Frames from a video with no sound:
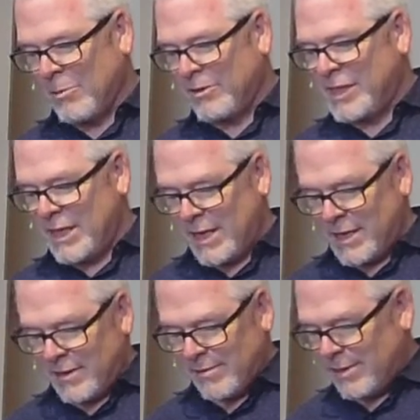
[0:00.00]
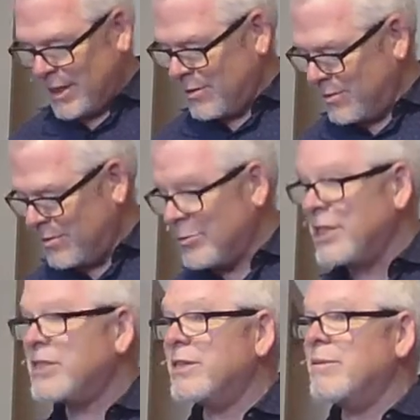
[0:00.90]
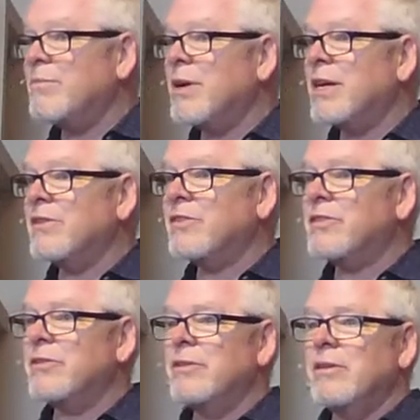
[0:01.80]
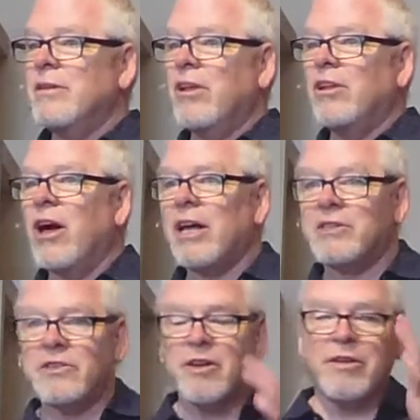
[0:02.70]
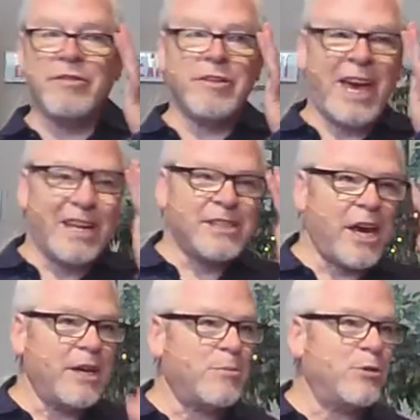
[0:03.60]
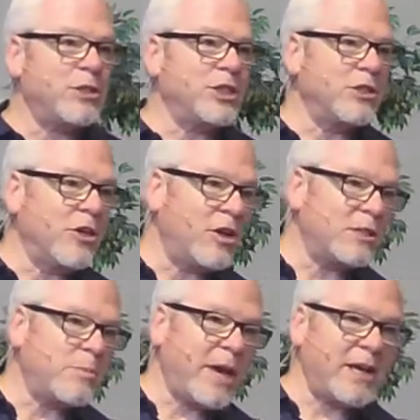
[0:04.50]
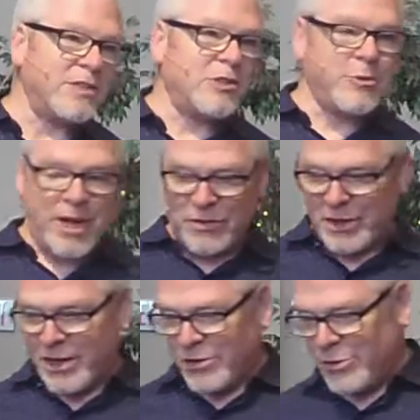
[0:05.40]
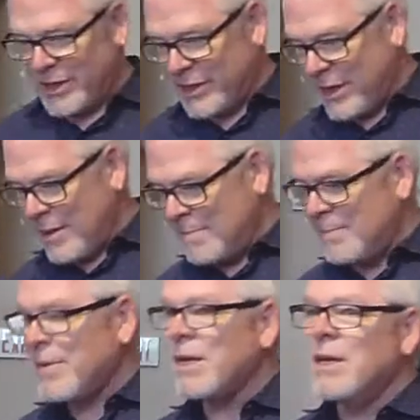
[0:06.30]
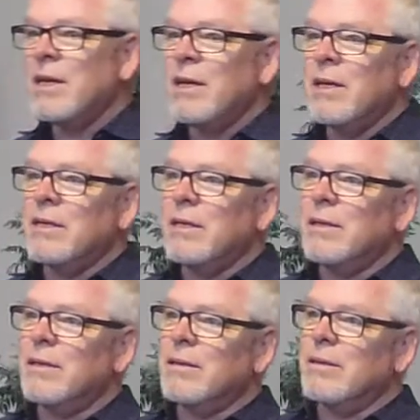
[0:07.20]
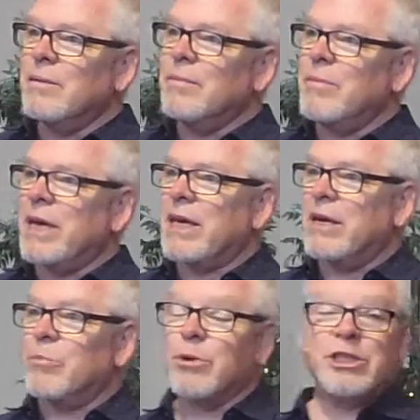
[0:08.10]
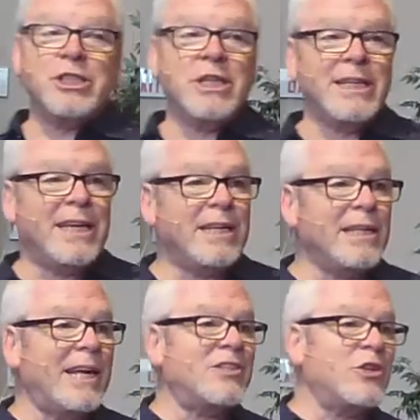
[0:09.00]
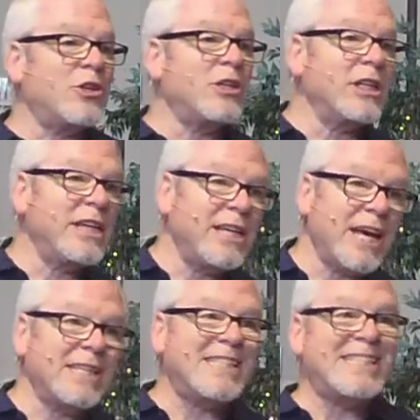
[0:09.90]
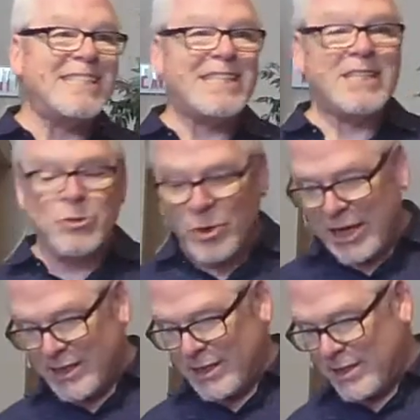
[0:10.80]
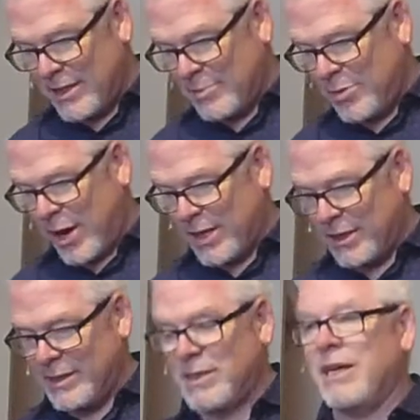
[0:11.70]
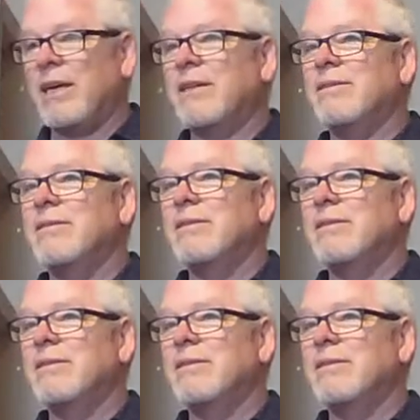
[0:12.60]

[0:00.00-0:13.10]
We've seen in recent months lots of anti abortion laws passed around the country, some making abortion illegal as early as six weeks into the pregnancy,